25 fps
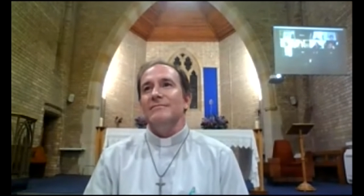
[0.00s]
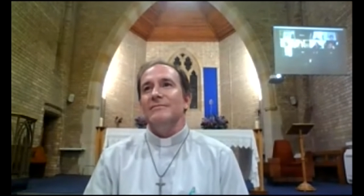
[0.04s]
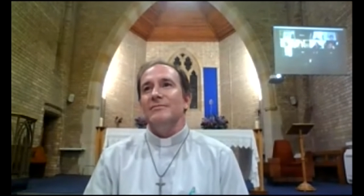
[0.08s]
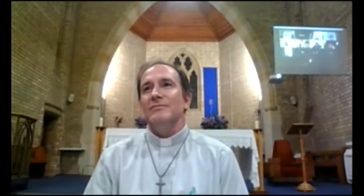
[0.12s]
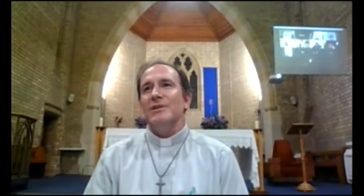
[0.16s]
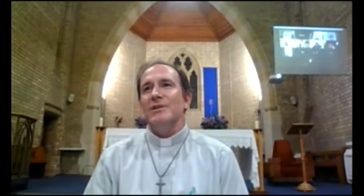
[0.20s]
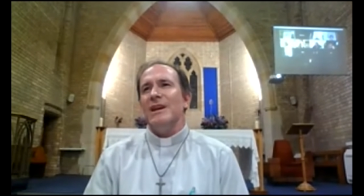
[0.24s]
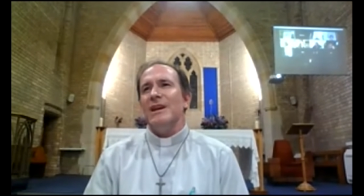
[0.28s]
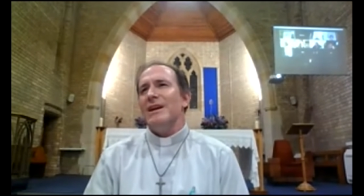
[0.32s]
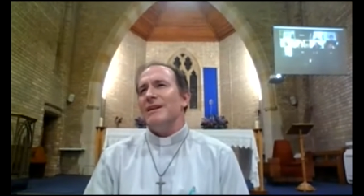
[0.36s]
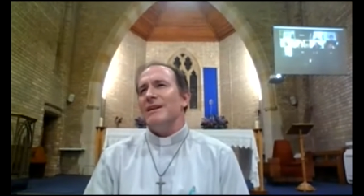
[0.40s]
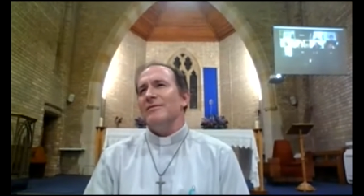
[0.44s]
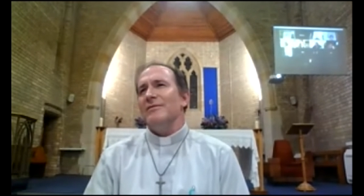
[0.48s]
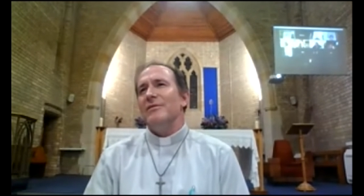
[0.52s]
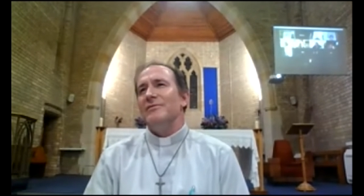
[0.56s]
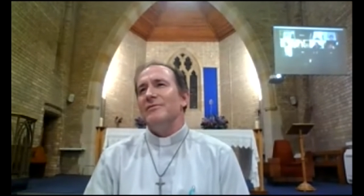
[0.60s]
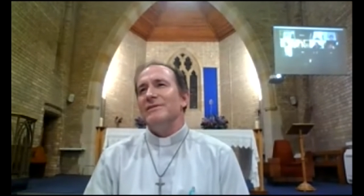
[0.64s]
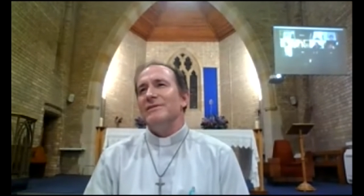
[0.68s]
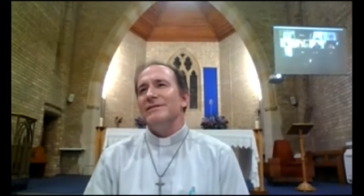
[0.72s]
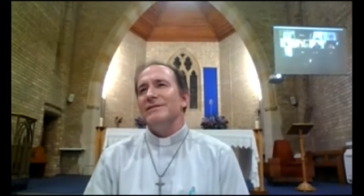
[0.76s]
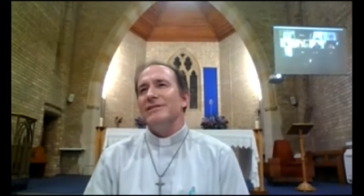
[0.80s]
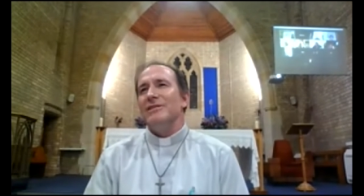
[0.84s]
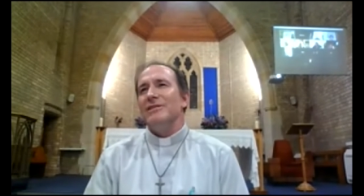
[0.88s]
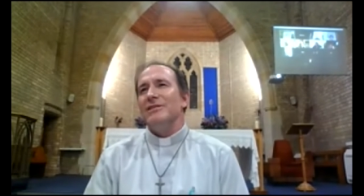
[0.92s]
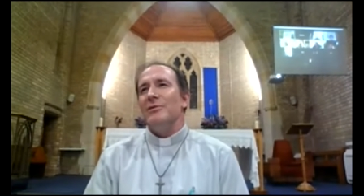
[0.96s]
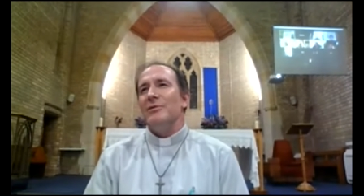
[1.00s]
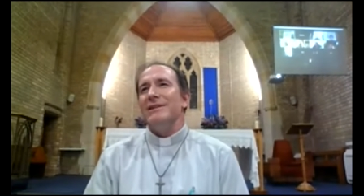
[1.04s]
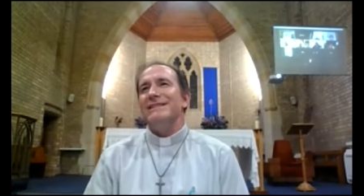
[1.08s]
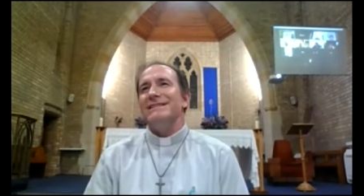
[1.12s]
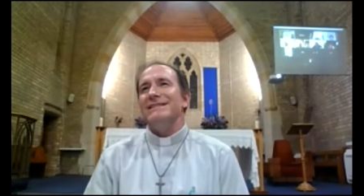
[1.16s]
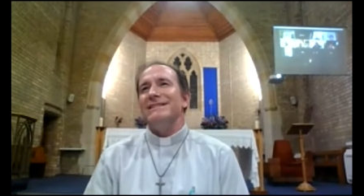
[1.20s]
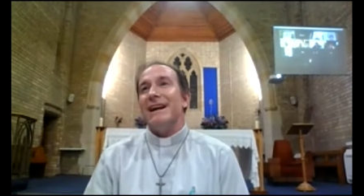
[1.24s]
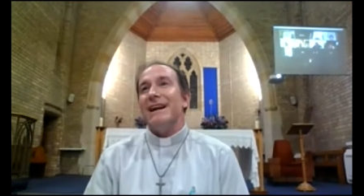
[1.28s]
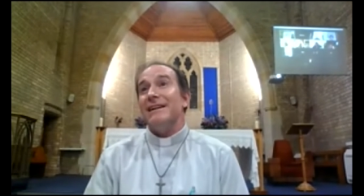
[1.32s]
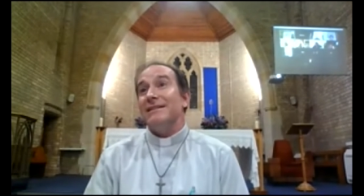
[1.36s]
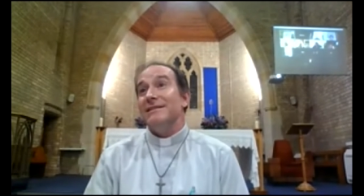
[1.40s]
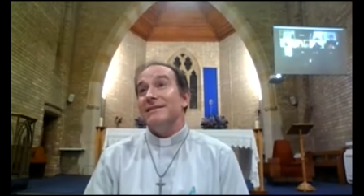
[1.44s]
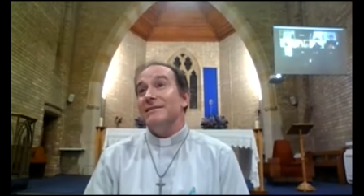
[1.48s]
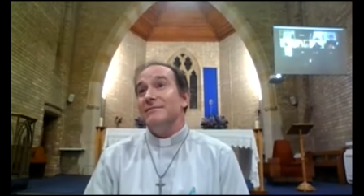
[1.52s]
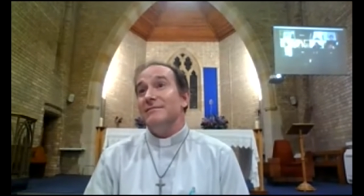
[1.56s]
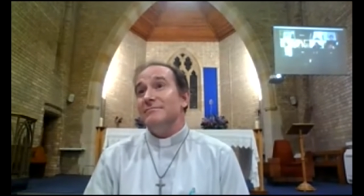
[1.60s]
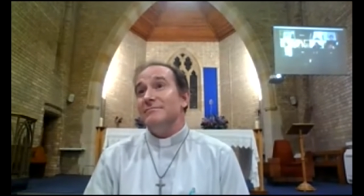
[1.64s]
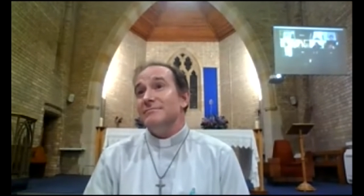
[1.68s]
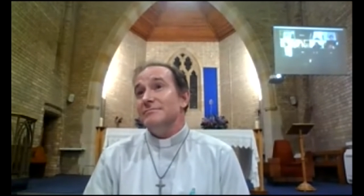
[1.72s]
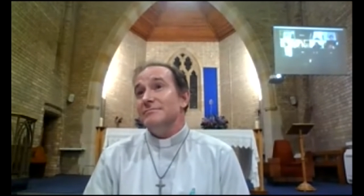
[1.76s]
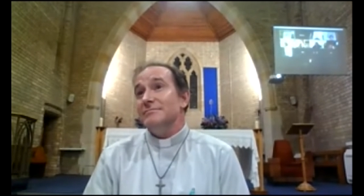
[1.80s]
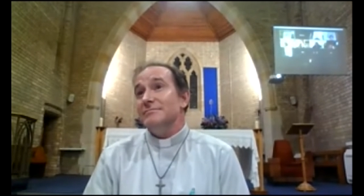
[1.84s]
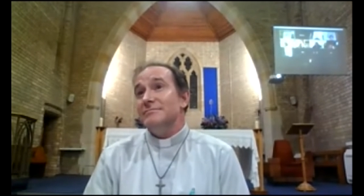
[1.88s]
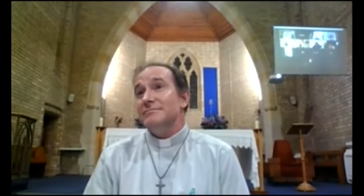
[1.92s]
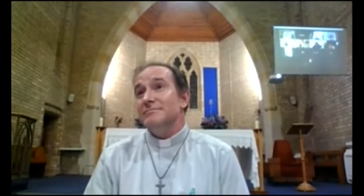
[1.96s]
We can't obviously know exactly,
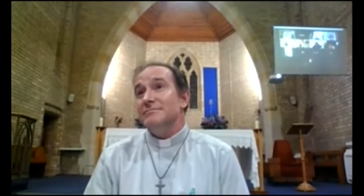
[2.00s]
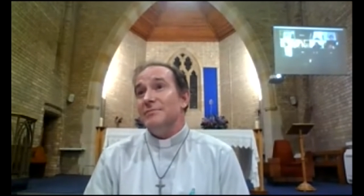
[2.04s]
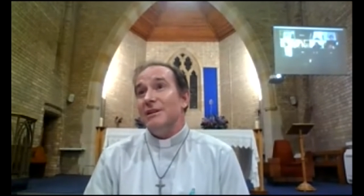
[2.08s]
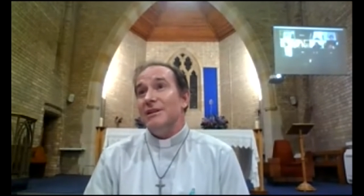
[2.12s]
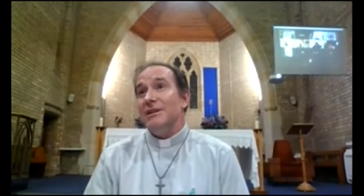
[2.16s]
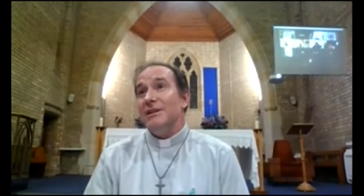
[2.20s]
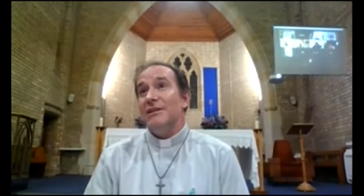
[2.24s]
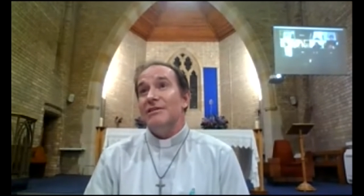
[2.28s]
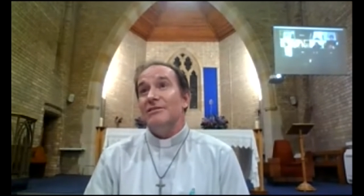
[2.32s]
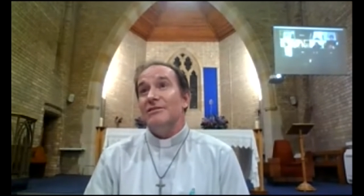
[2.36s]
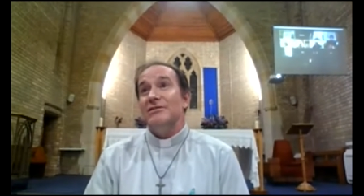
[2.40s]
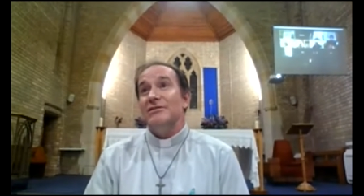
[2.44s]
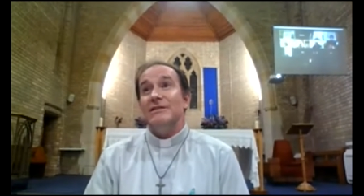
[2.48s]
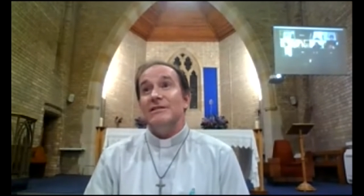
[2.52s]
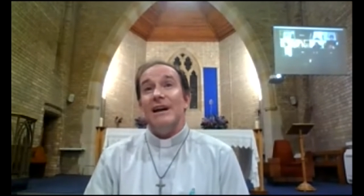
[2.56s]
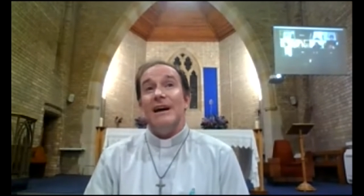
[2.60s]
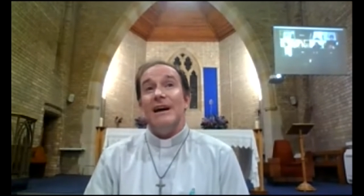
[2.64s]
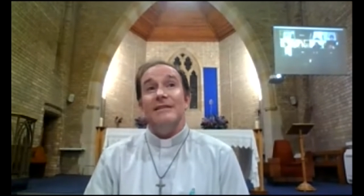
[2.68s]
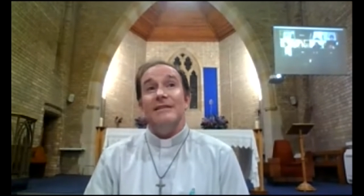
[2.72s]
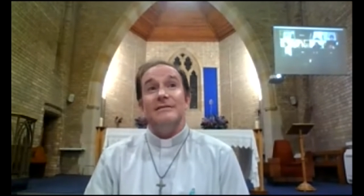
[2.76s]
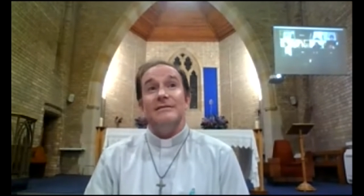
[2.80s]
but you can start